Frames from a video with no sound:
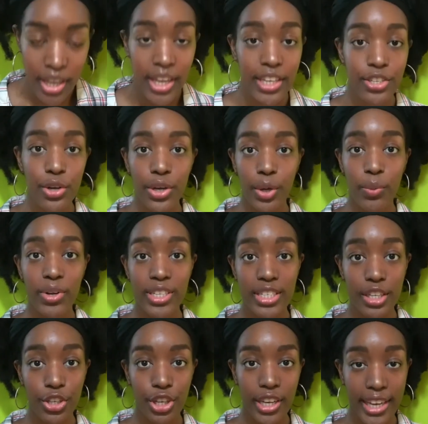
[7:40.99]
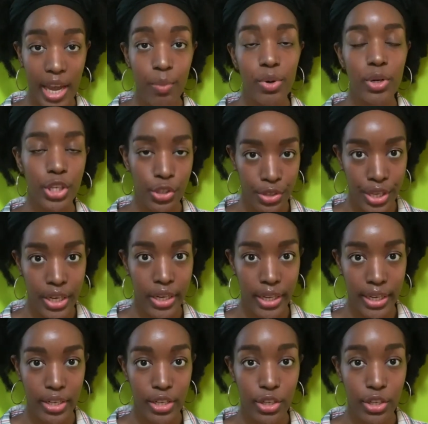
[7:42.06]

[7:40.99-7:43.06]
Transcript: So it came with utility.